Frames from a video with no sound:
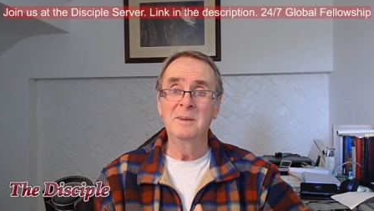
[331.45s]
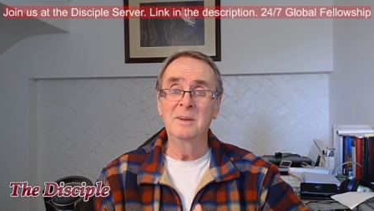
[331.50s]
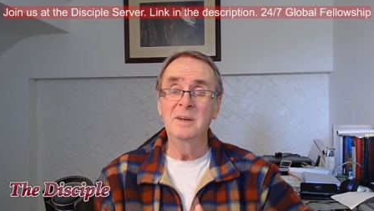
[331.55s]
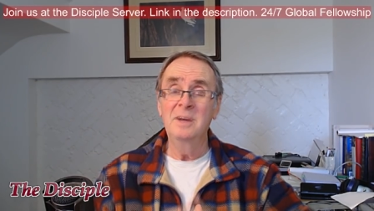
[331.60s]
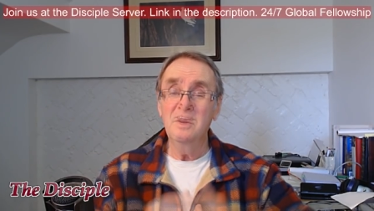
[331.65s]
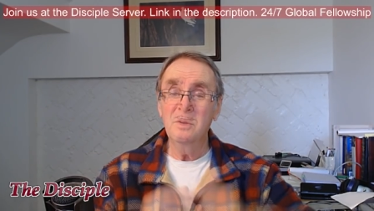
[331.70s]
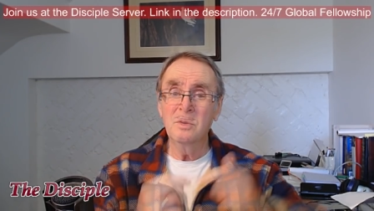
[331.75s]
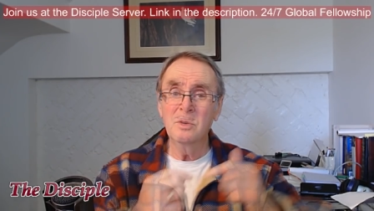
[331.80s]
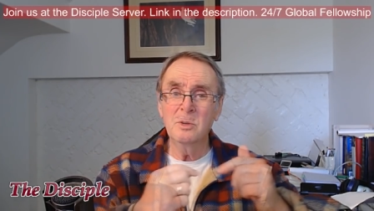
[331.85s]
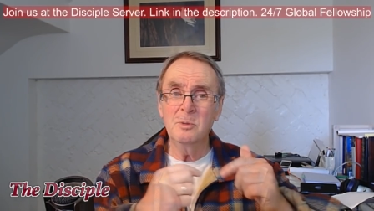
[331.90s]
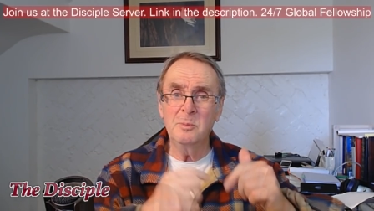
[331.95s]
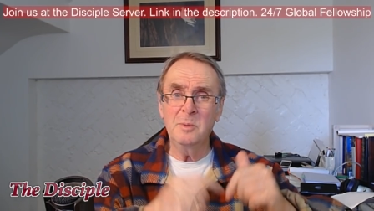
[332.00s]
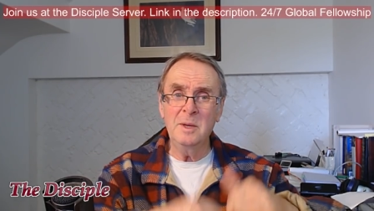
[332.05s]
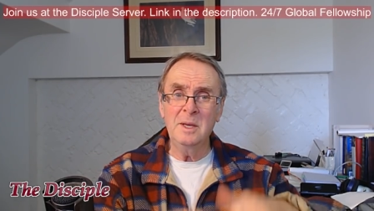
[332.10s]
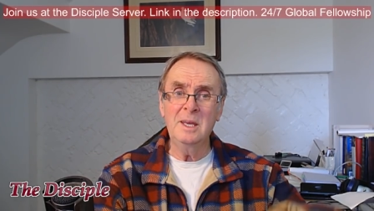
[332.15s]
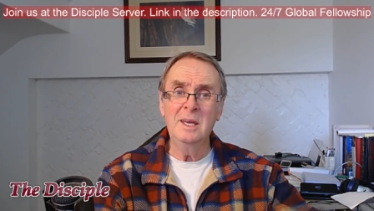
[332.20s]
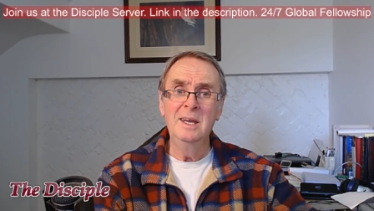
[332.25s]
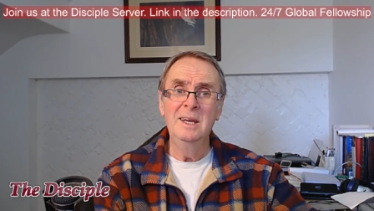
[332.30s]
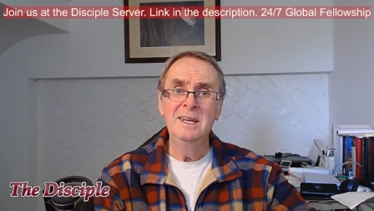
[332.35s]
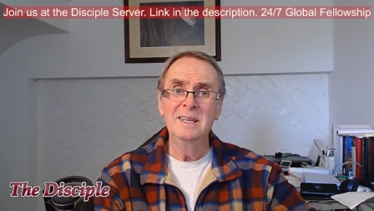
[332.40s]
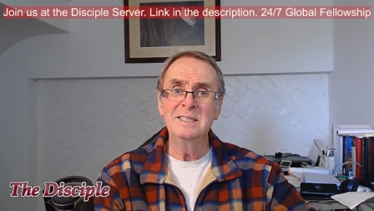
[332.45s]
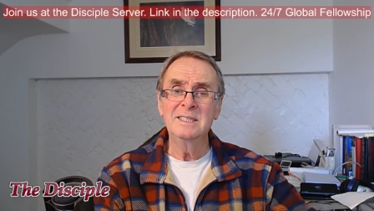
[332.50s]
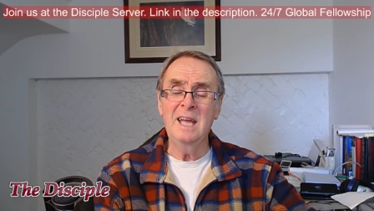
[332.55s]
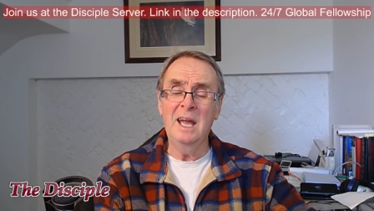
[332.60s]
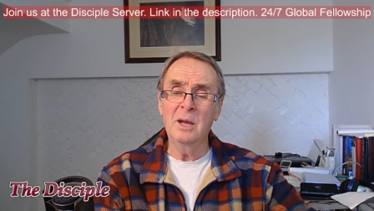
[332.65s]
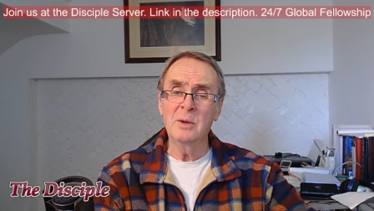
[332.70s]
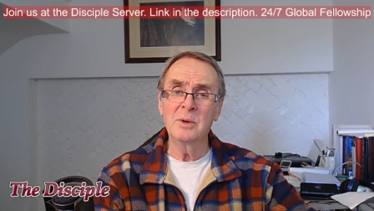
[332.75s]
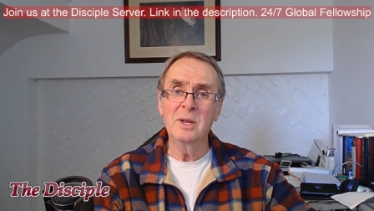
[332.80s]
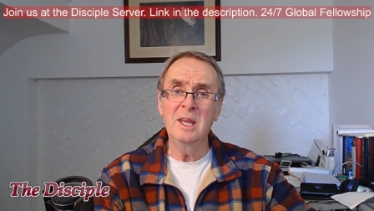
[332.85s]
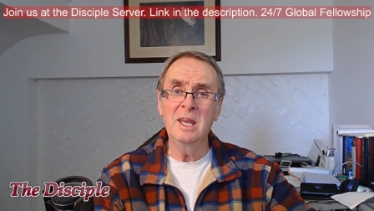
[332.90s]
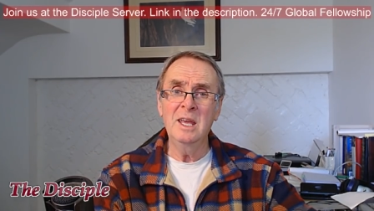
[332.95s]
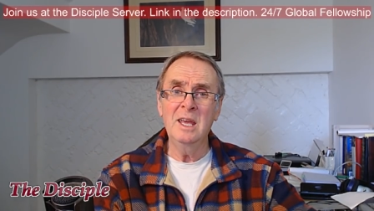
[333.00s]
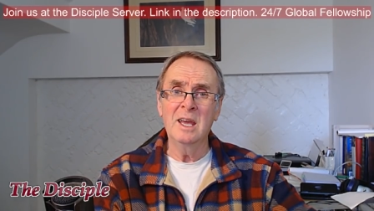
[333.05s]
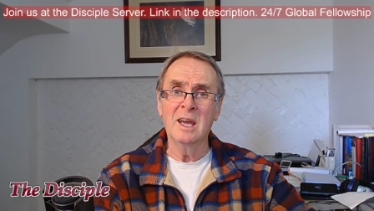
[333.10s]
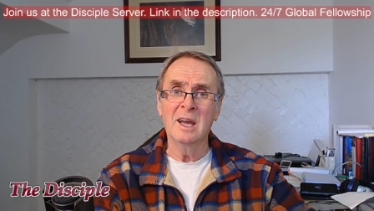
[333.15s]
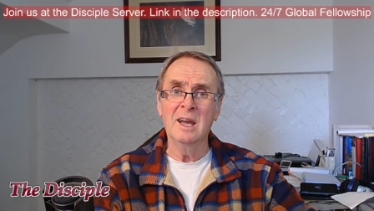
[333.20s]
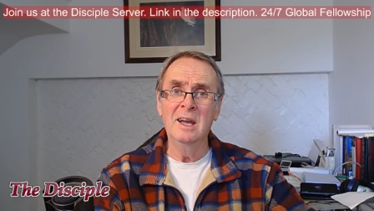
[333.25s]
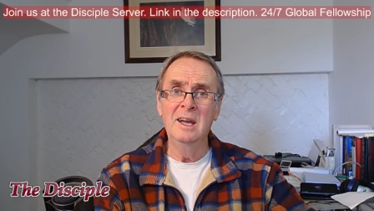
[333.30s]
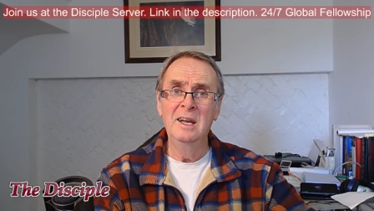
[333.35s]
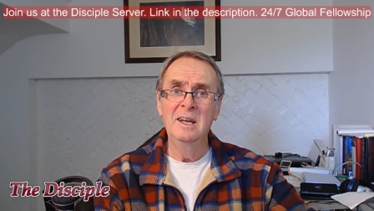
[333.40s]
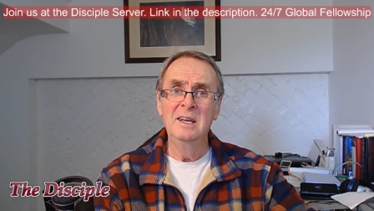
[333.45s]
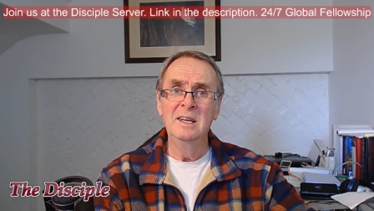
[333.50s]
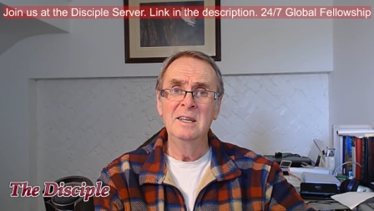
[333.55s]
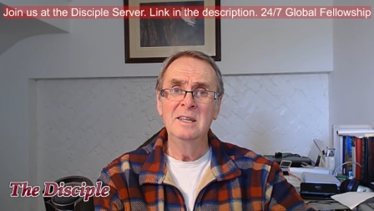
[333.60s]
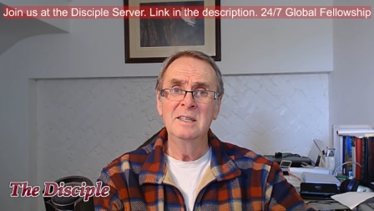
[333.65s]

We're not going to be down here